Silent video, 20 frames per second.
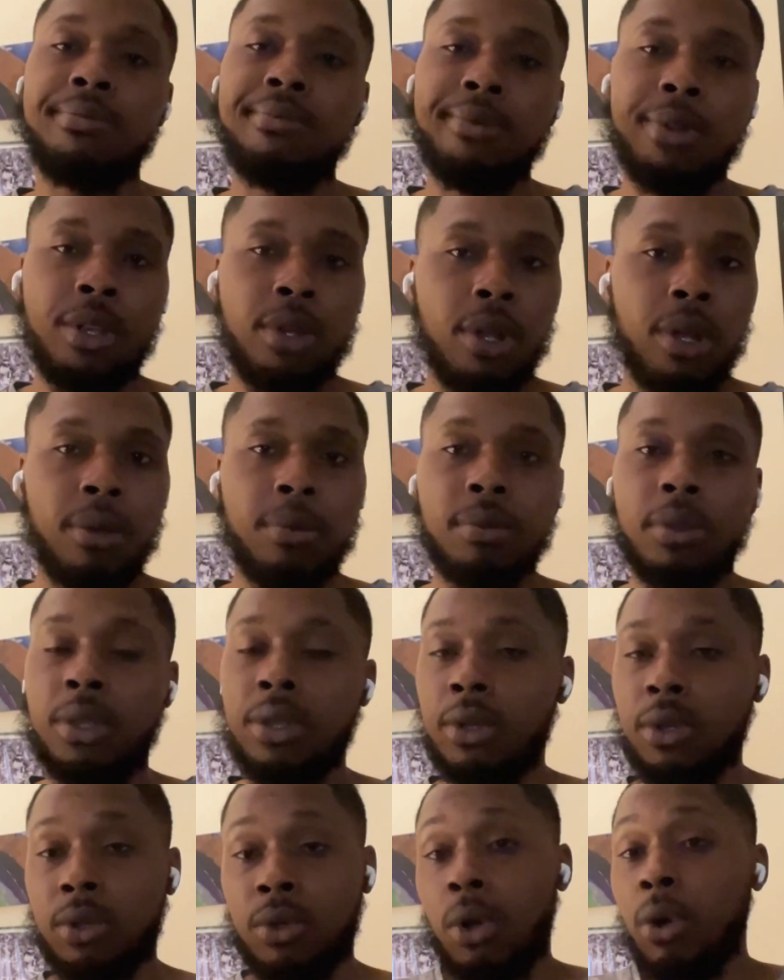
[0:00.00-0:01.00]

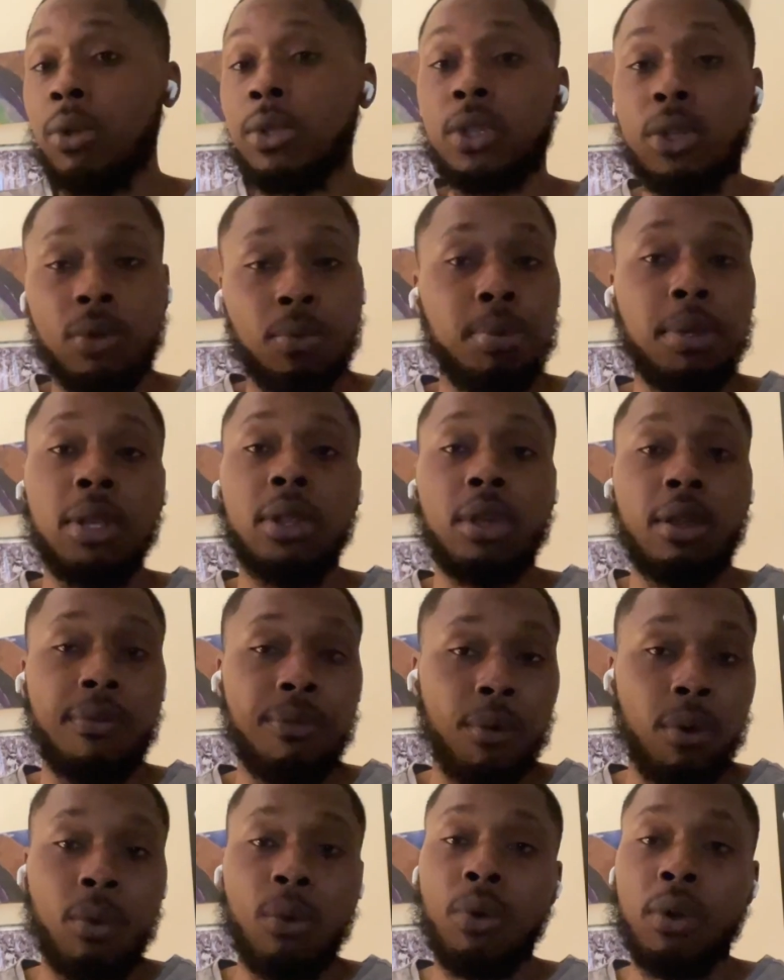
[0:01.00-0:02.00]
the Colts will be looking
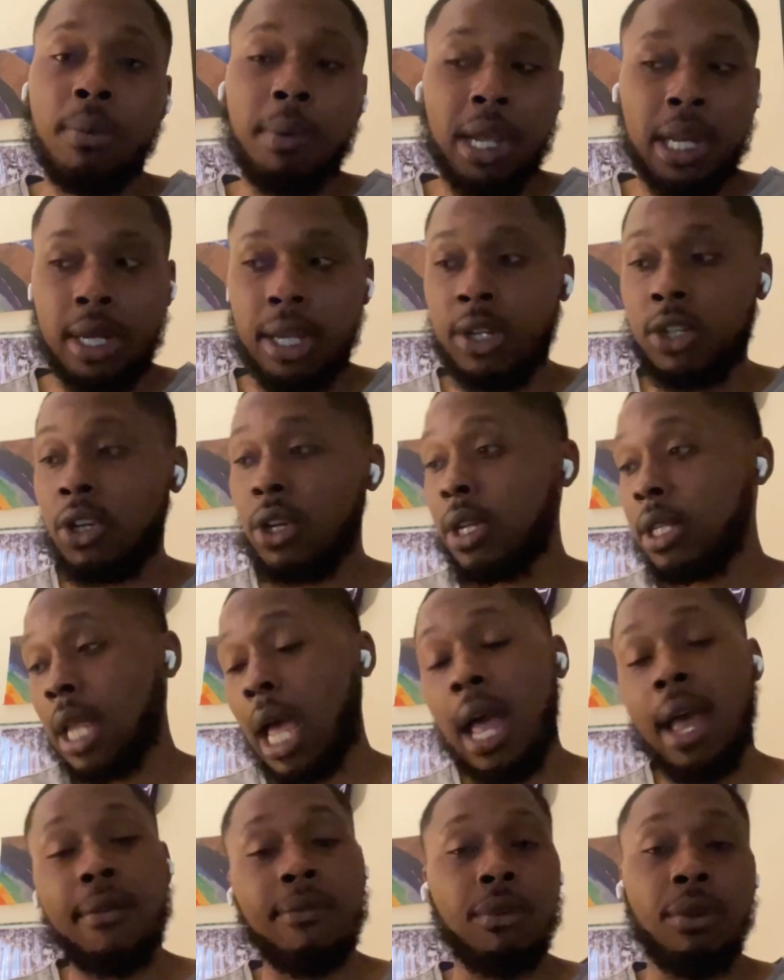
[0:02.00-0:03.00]
for a quarterback next year because
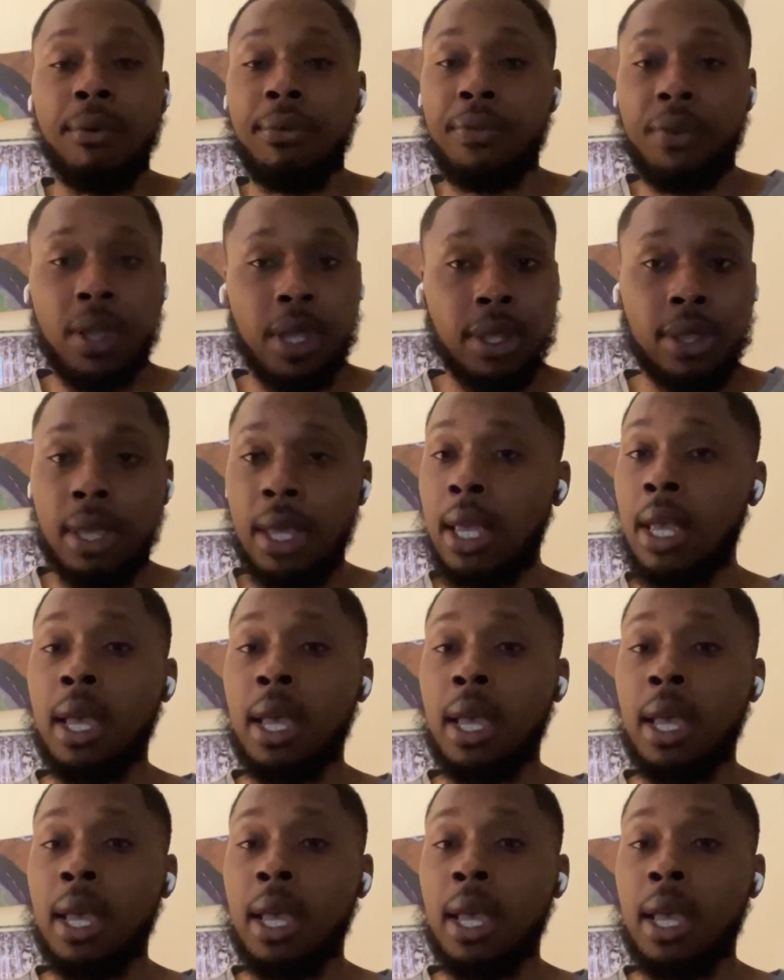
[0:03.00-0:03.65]
I have no faith